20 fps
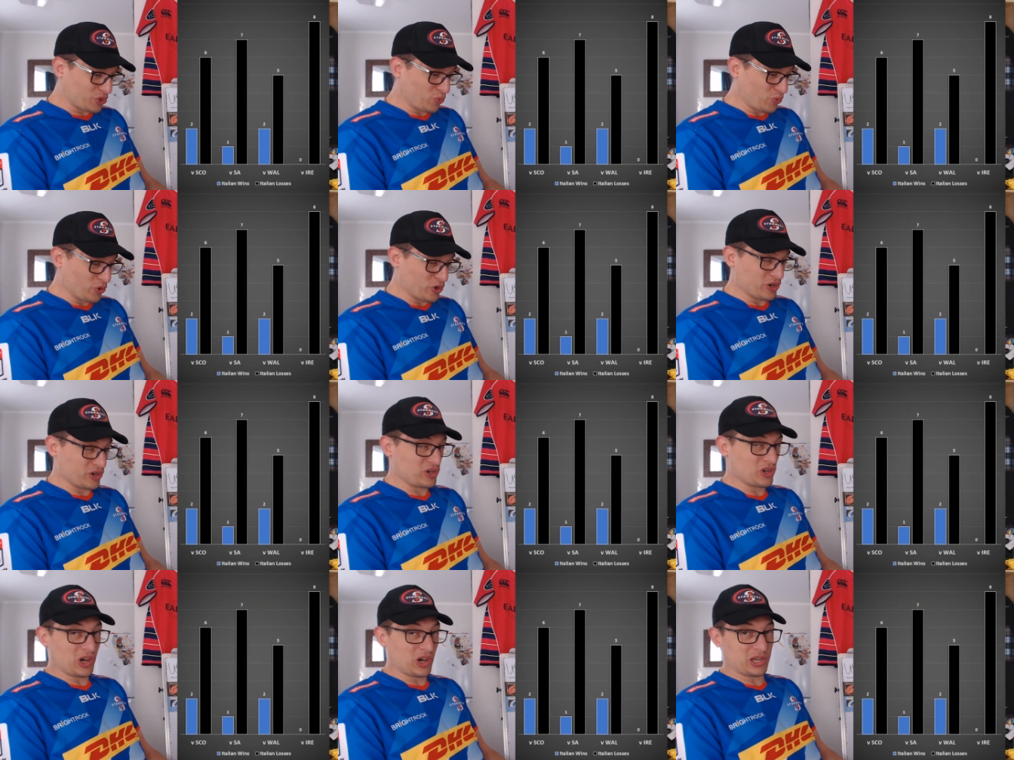
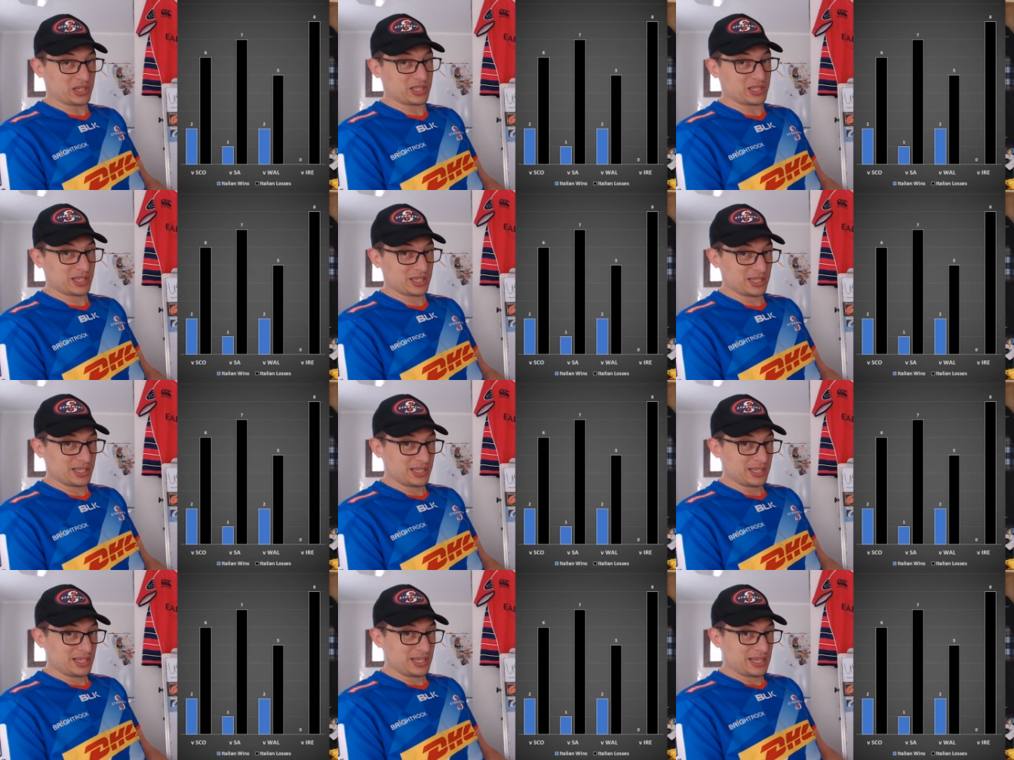were not
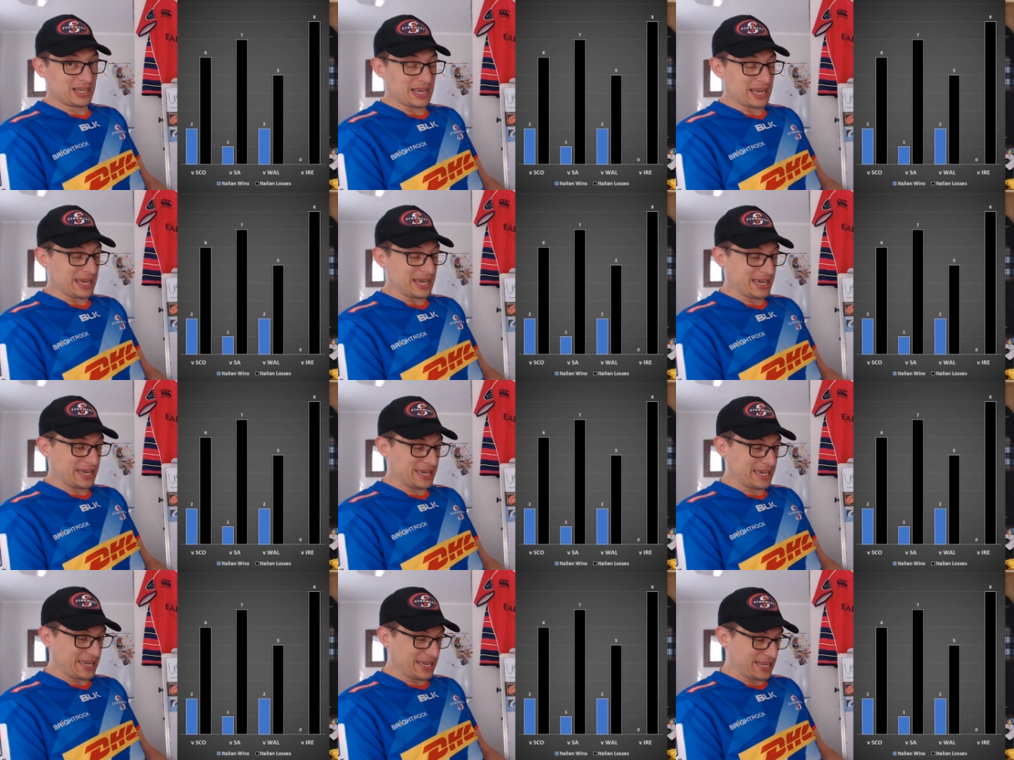
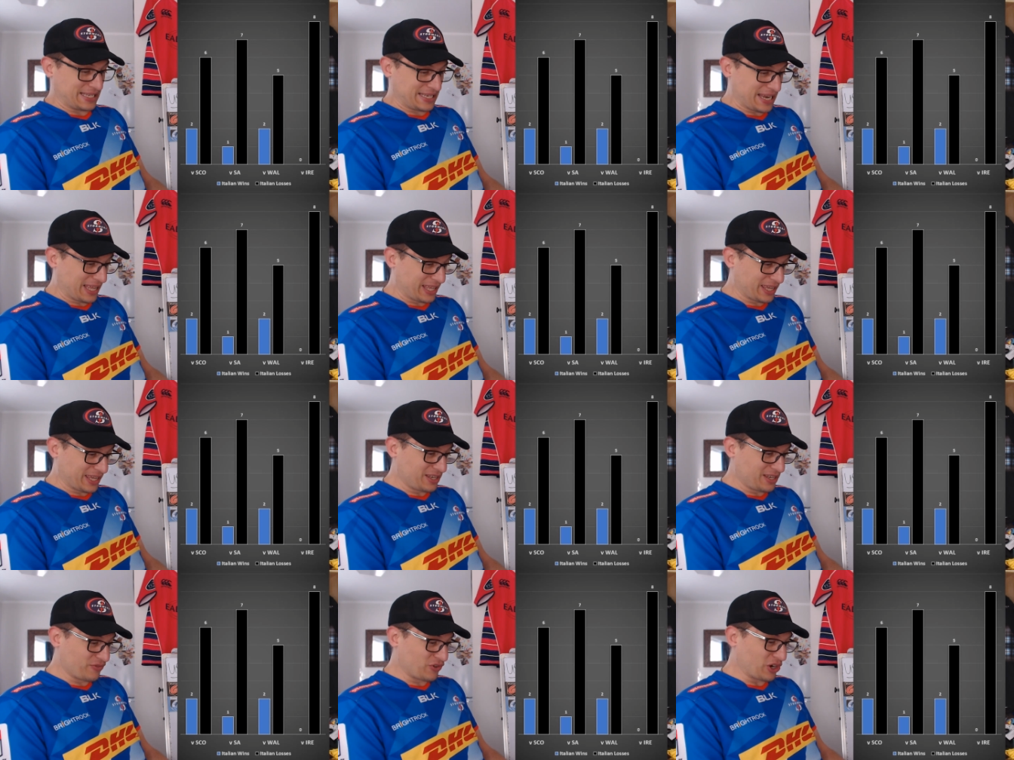
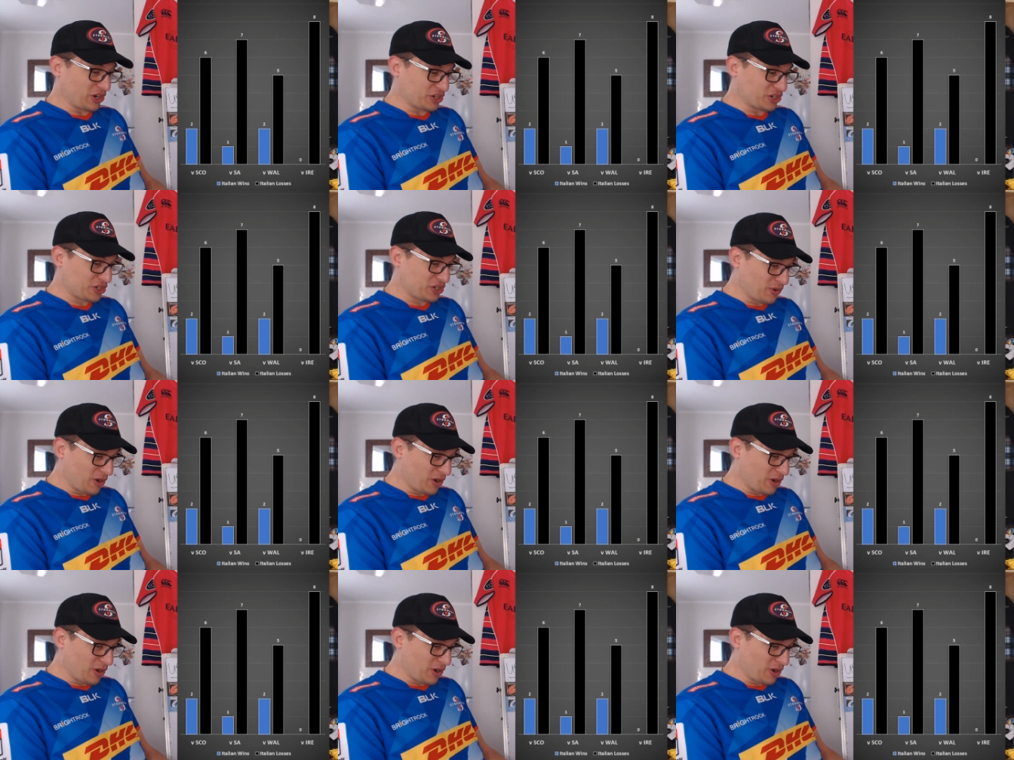Italian. You've got 2